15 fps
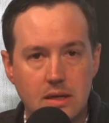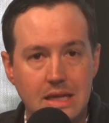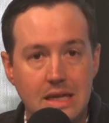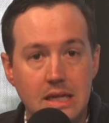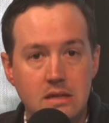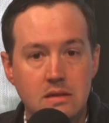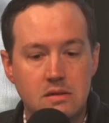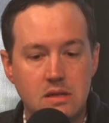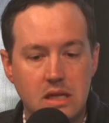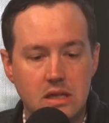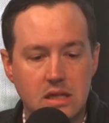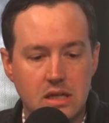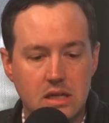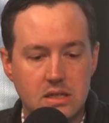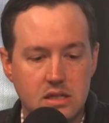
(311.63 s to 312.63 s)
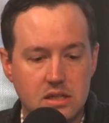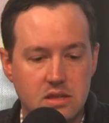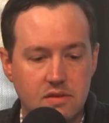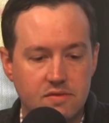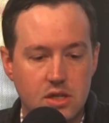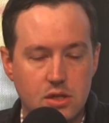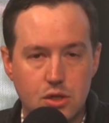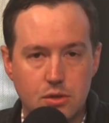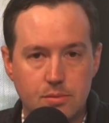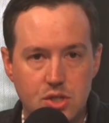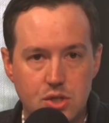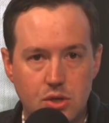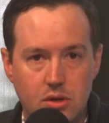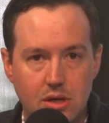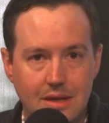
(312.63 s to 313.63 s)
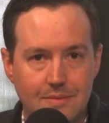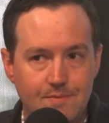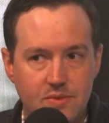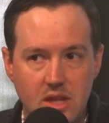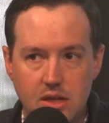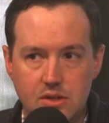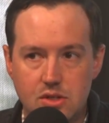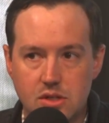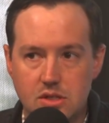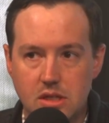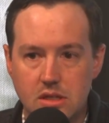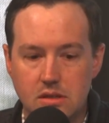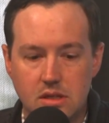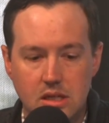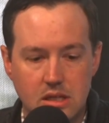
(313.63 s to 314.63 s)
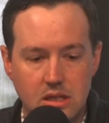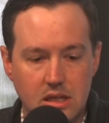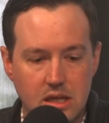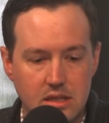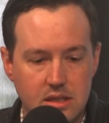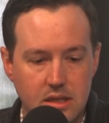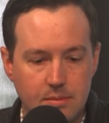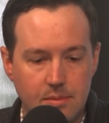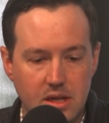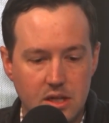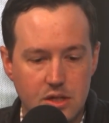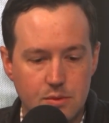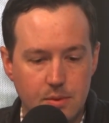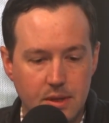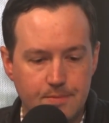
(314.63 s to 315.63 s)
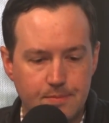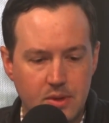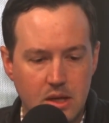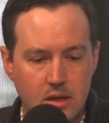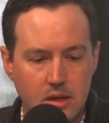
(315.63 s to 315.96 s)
in the context of digital maturity, not just in content management.